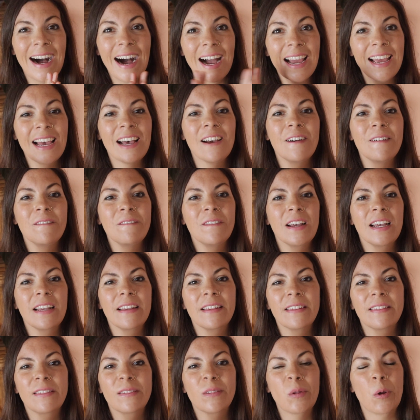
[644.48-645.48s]
I have
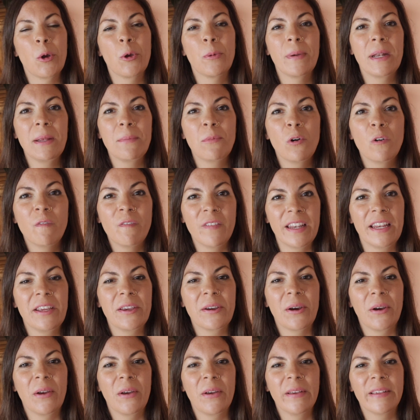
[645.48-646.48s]
so many more
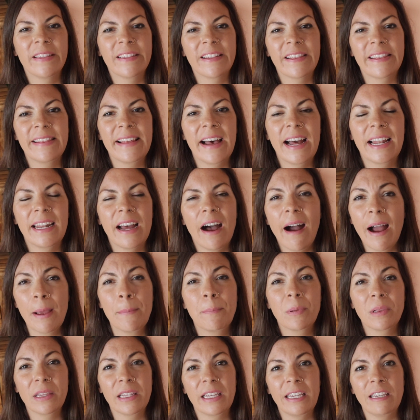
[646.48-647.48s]
videos that I
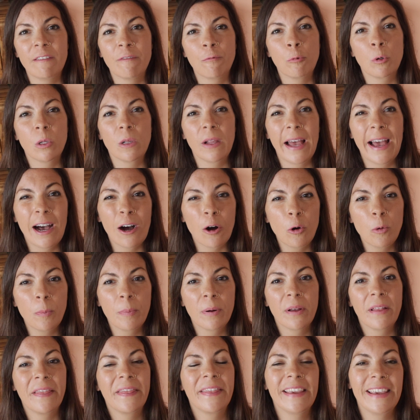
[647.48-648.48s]
believe will help
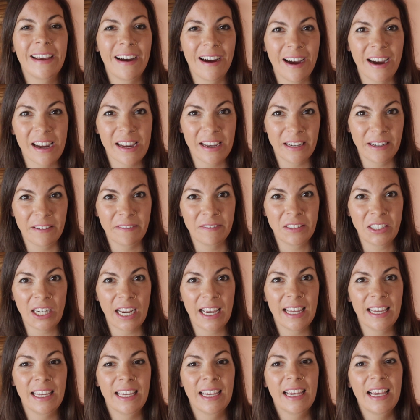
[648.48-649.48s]
the
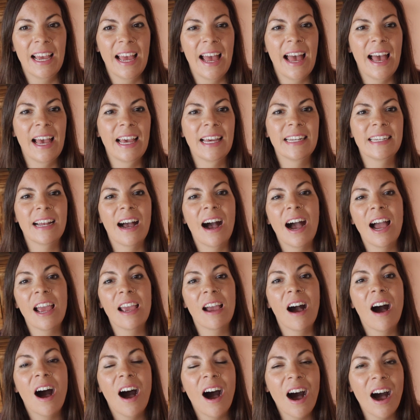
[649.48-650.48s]
INFJ, and I
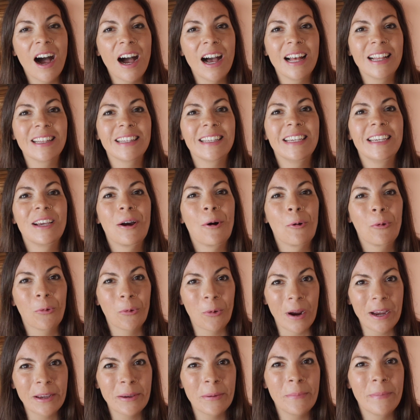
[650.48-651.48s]
highly
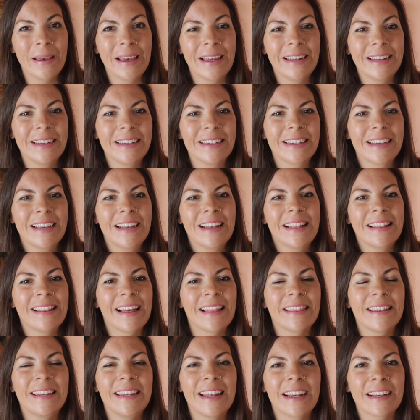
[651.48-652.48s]
recommend
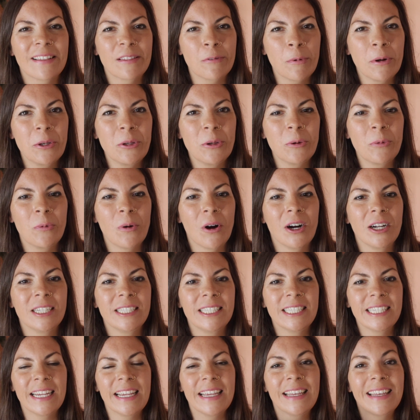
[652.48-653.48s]
that the next one you
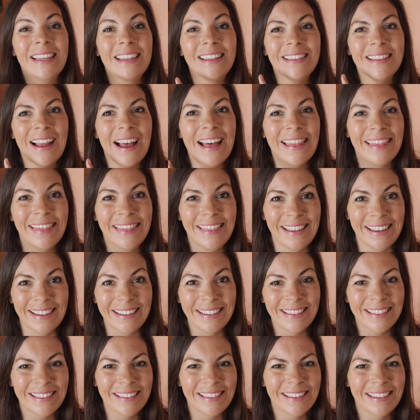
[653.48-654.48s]
watch is
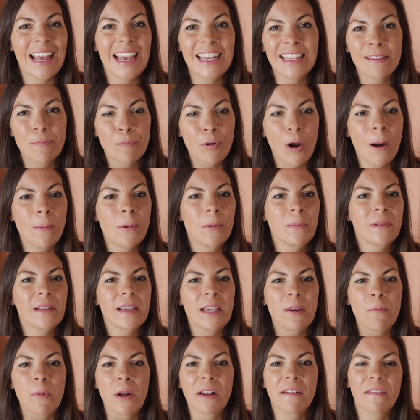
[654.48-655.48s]
this. It's
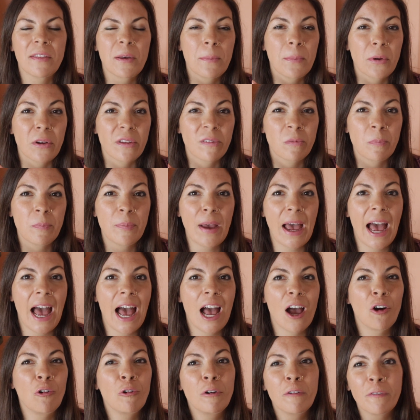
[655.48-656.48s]
probably one of the most
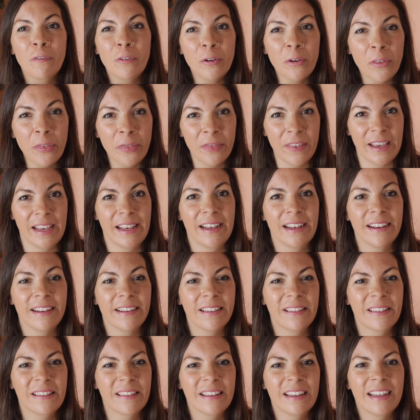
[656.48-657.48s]
powerful things
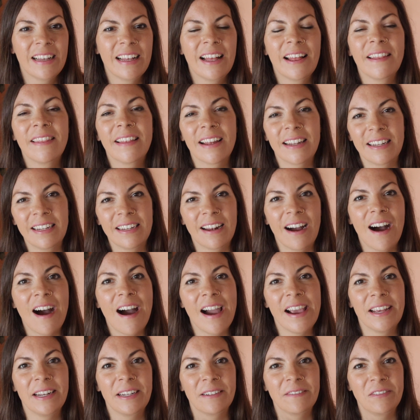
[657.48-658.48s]
that an
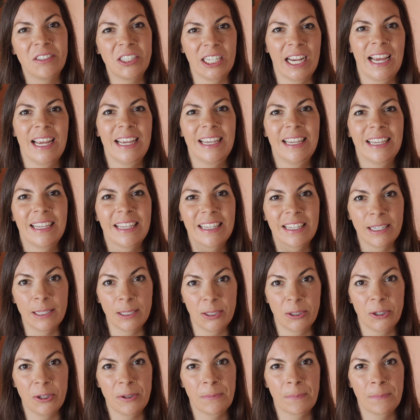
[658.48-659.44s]
INFJ can do.